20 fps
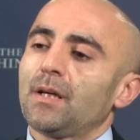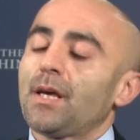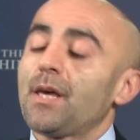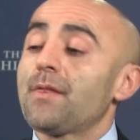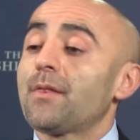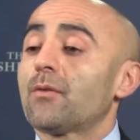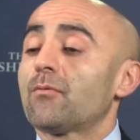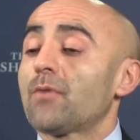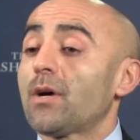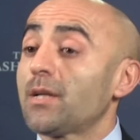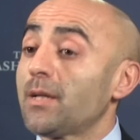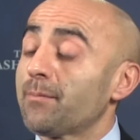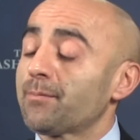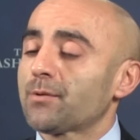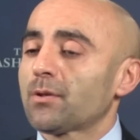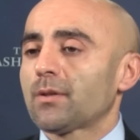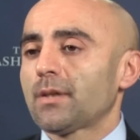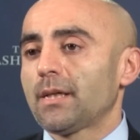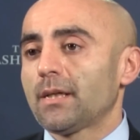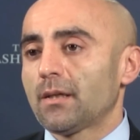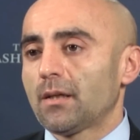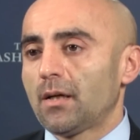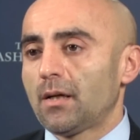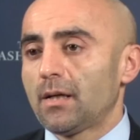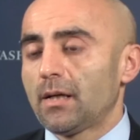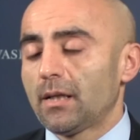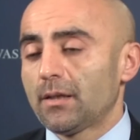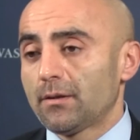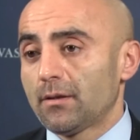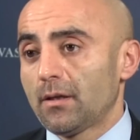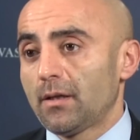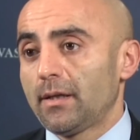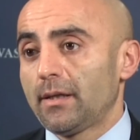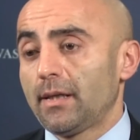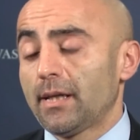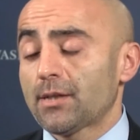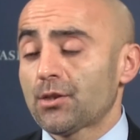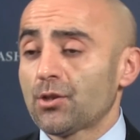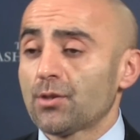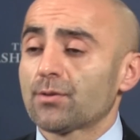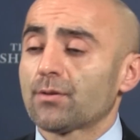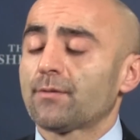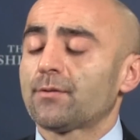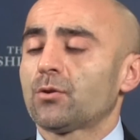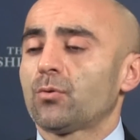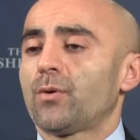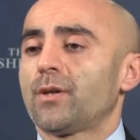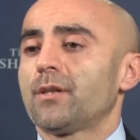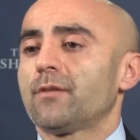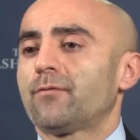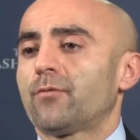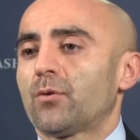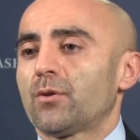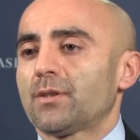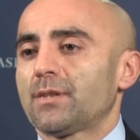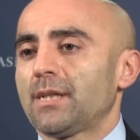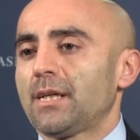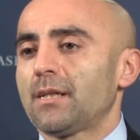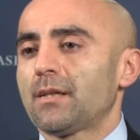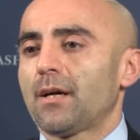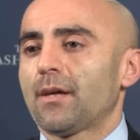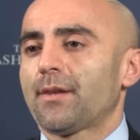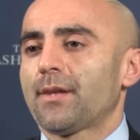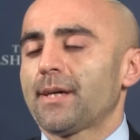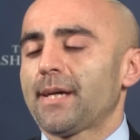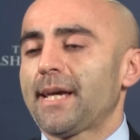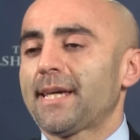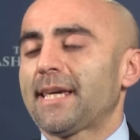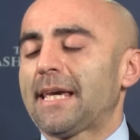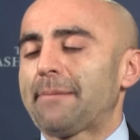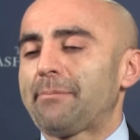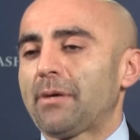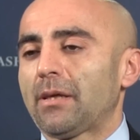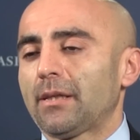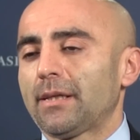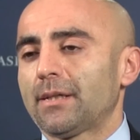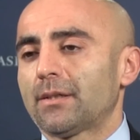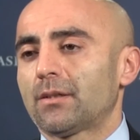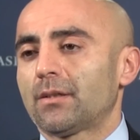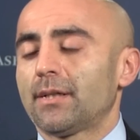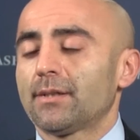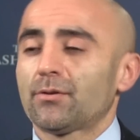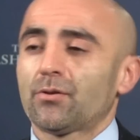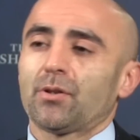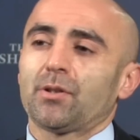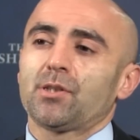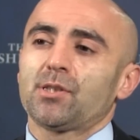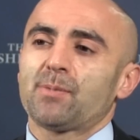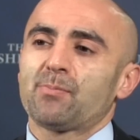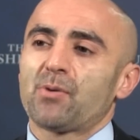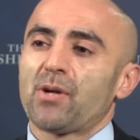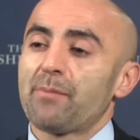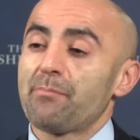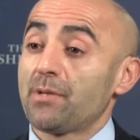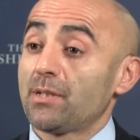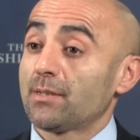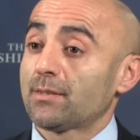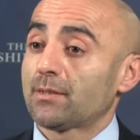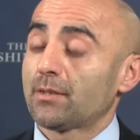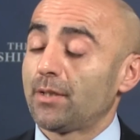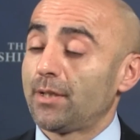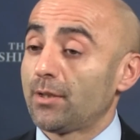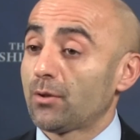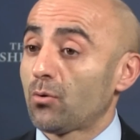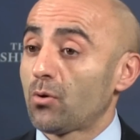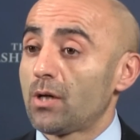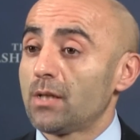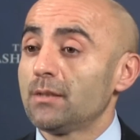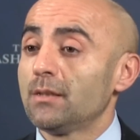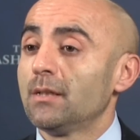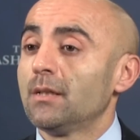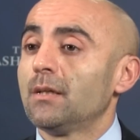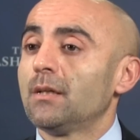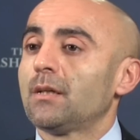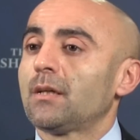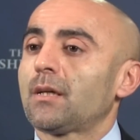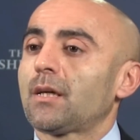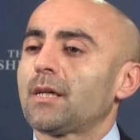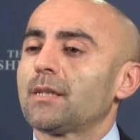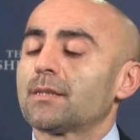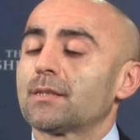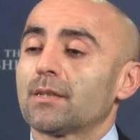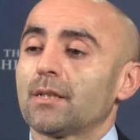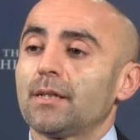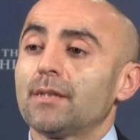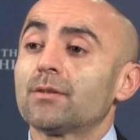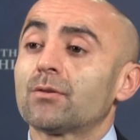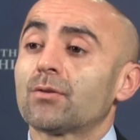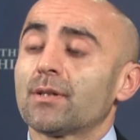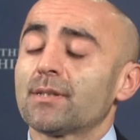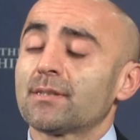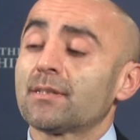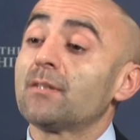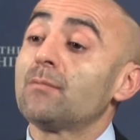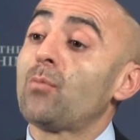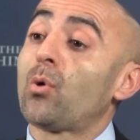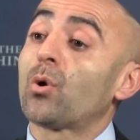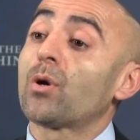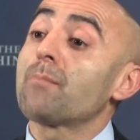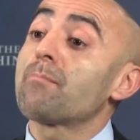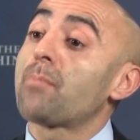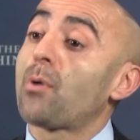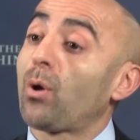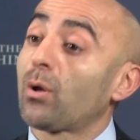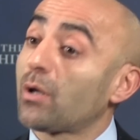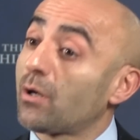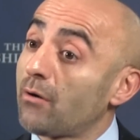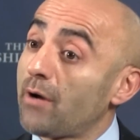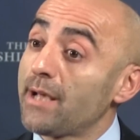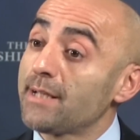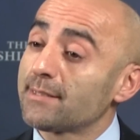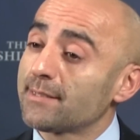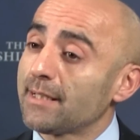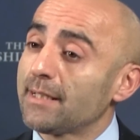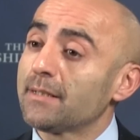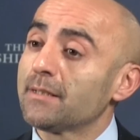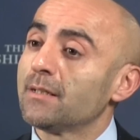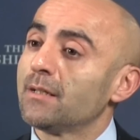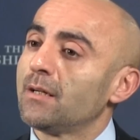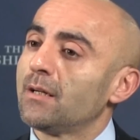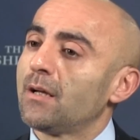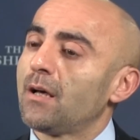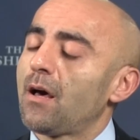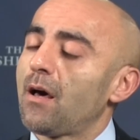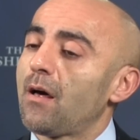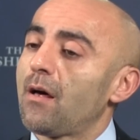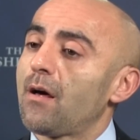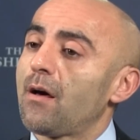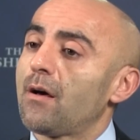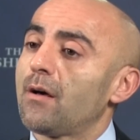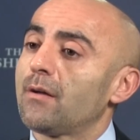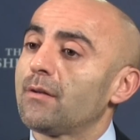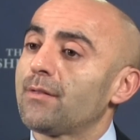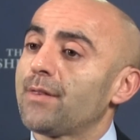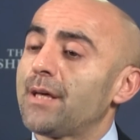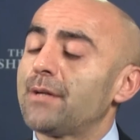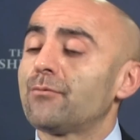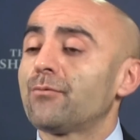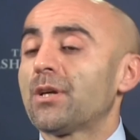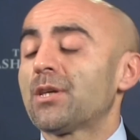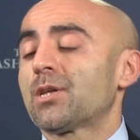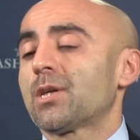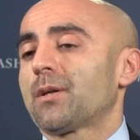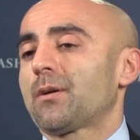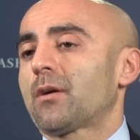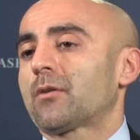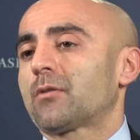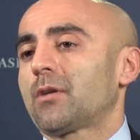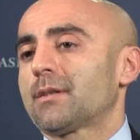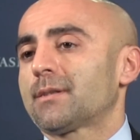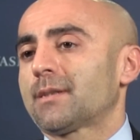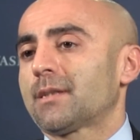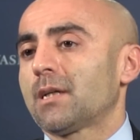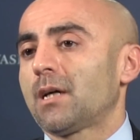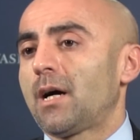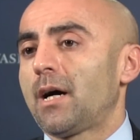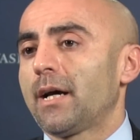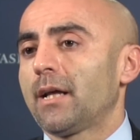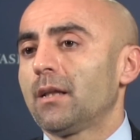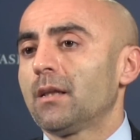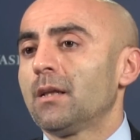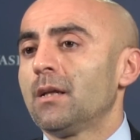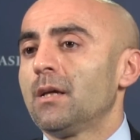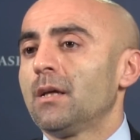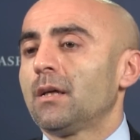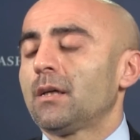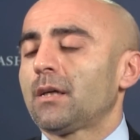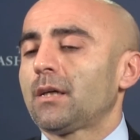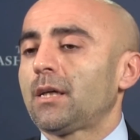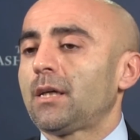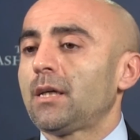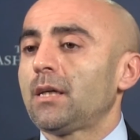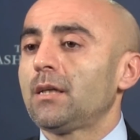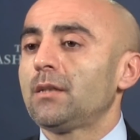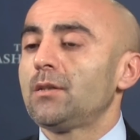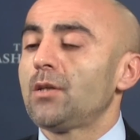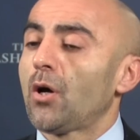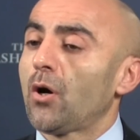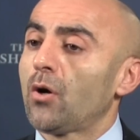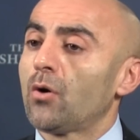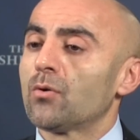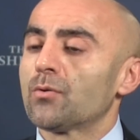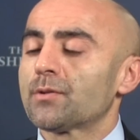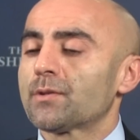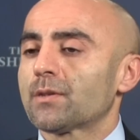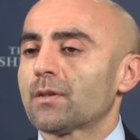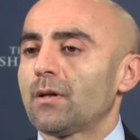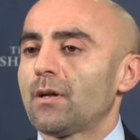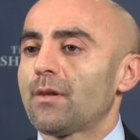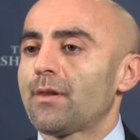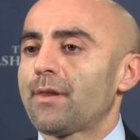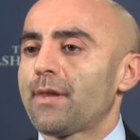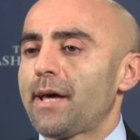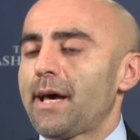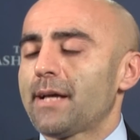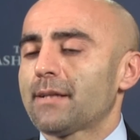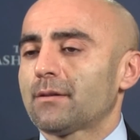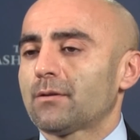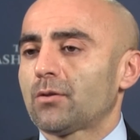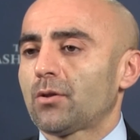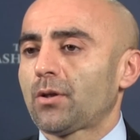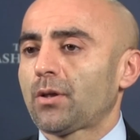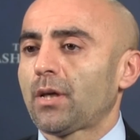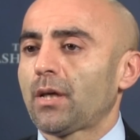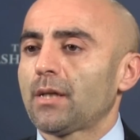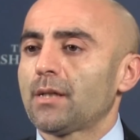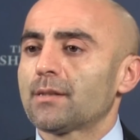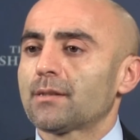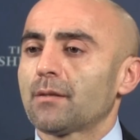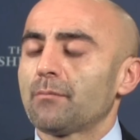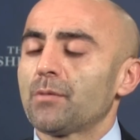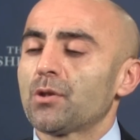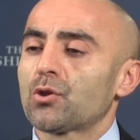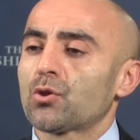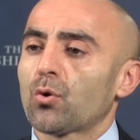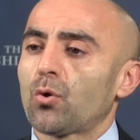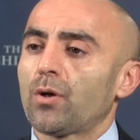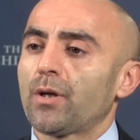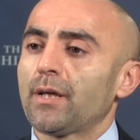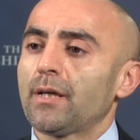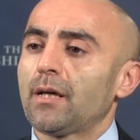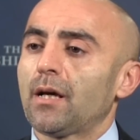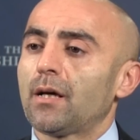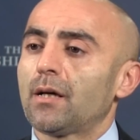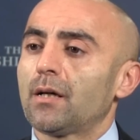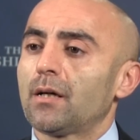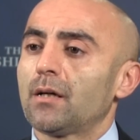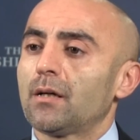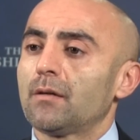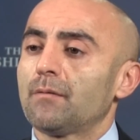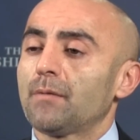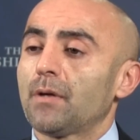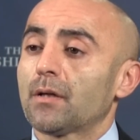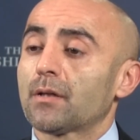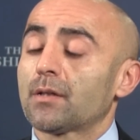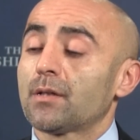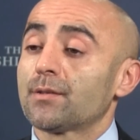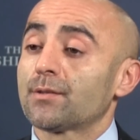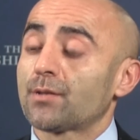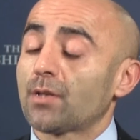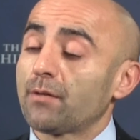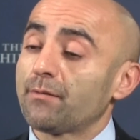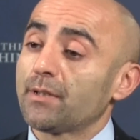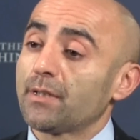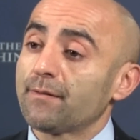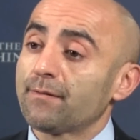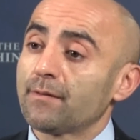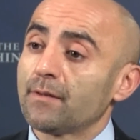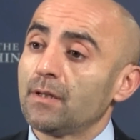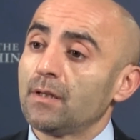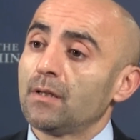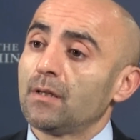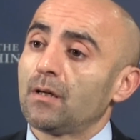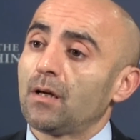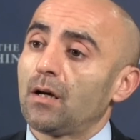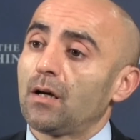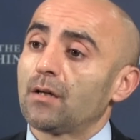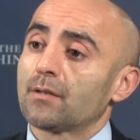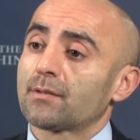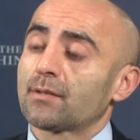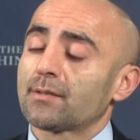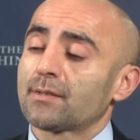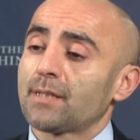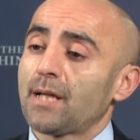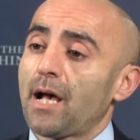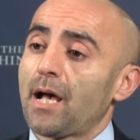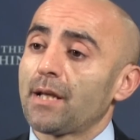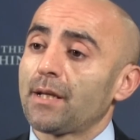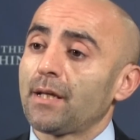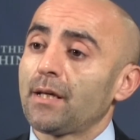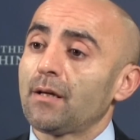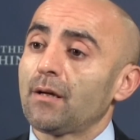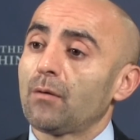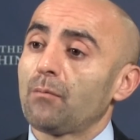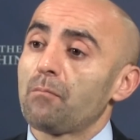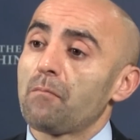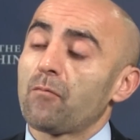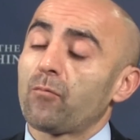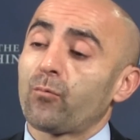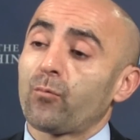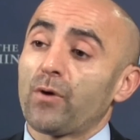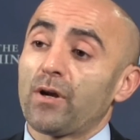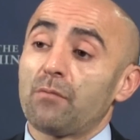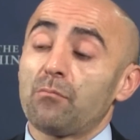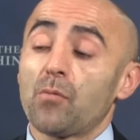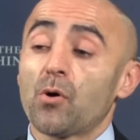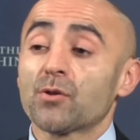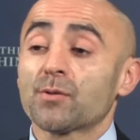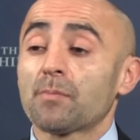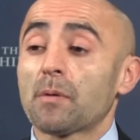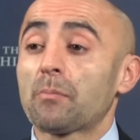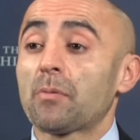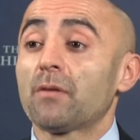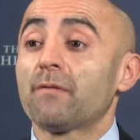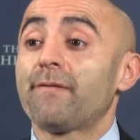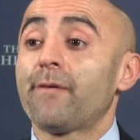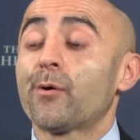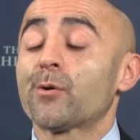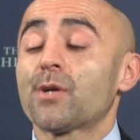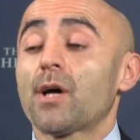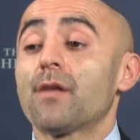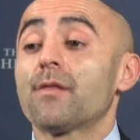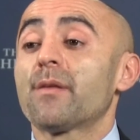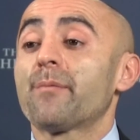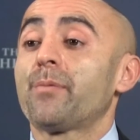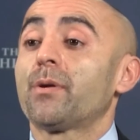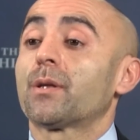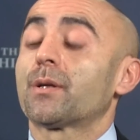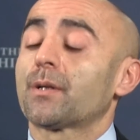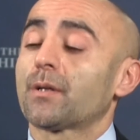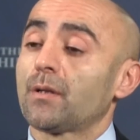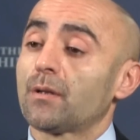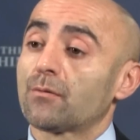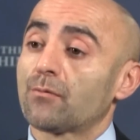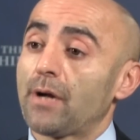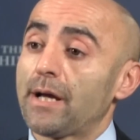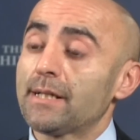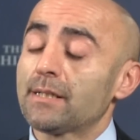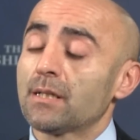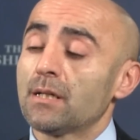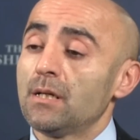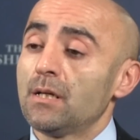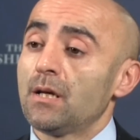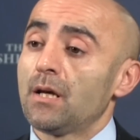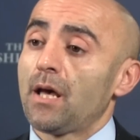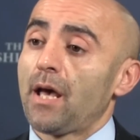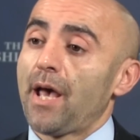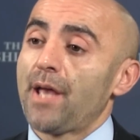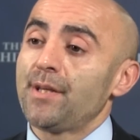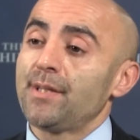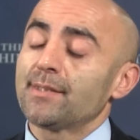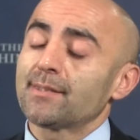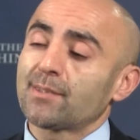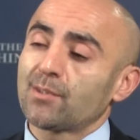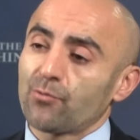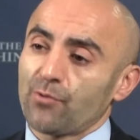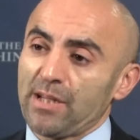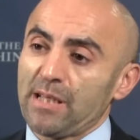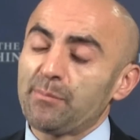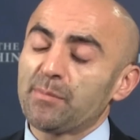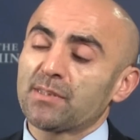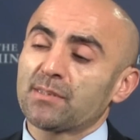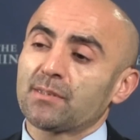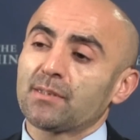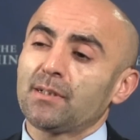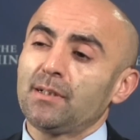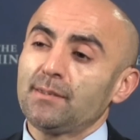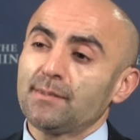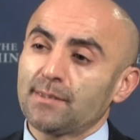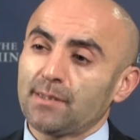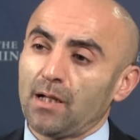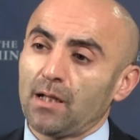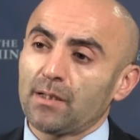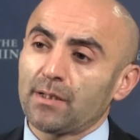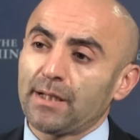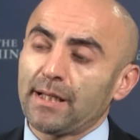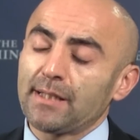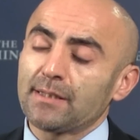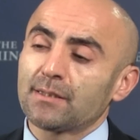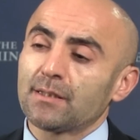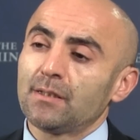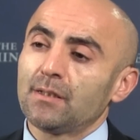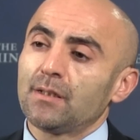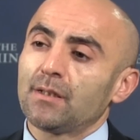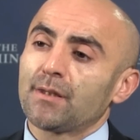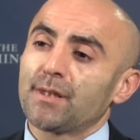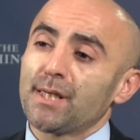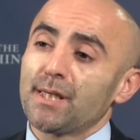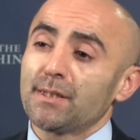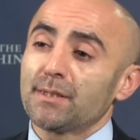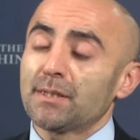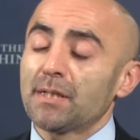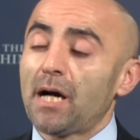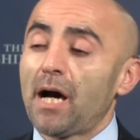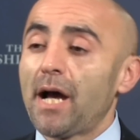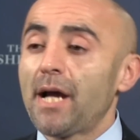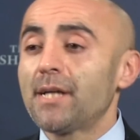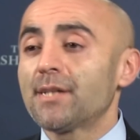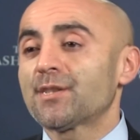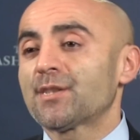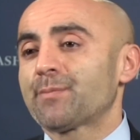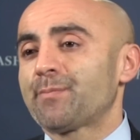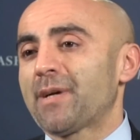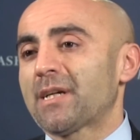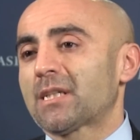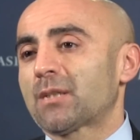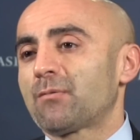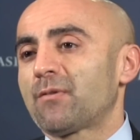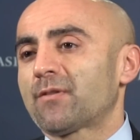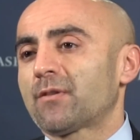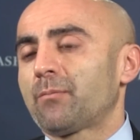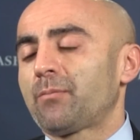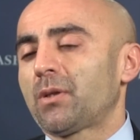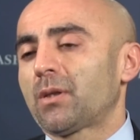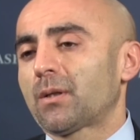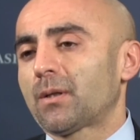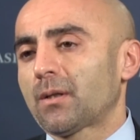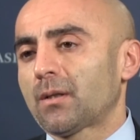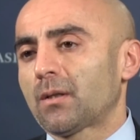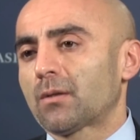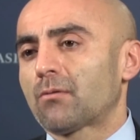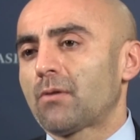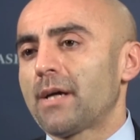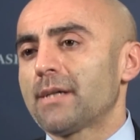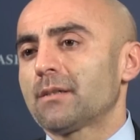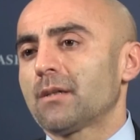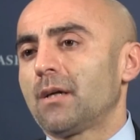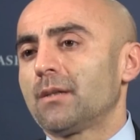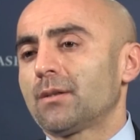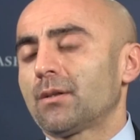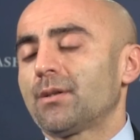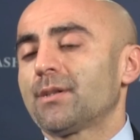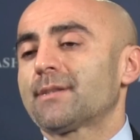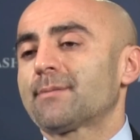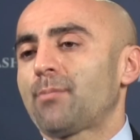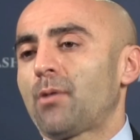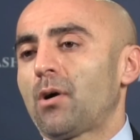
In the run-up to the uh, elections of twenty fourteen, I think A K P leader and Turkish Prime Minister Erdogan is interested more in polarizing uh, than reaching across the aisle. He knows uh, that Turkey is a majority uh, uh, conservative uh, society um, where most people vote on the political right, and his dream is to consolidate the entire spectrum of the political right under his